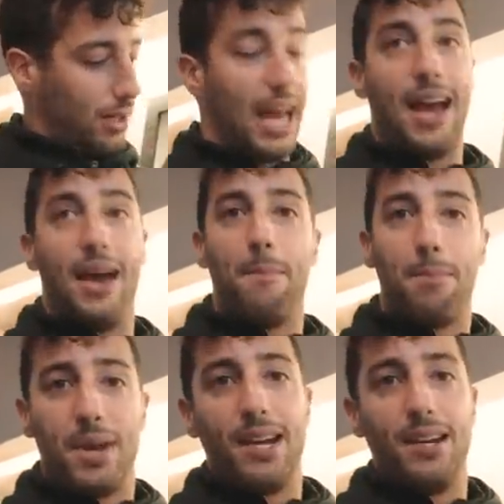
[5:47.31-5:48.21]

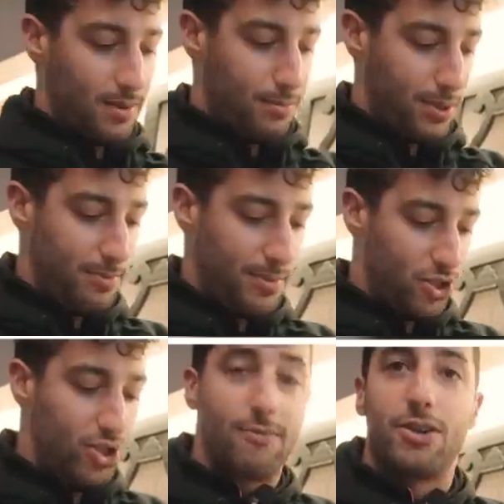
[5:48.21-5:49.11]
vegetables. And
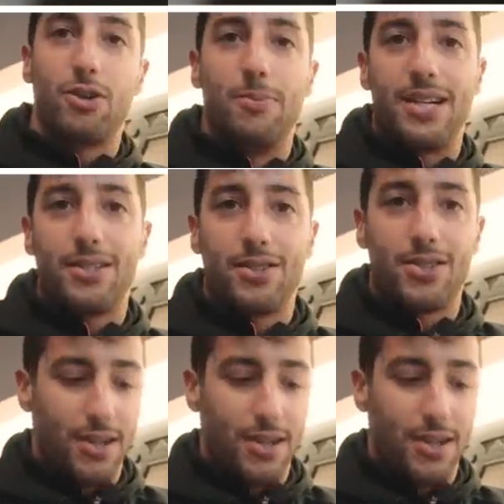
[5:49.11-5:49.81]
there's a method to that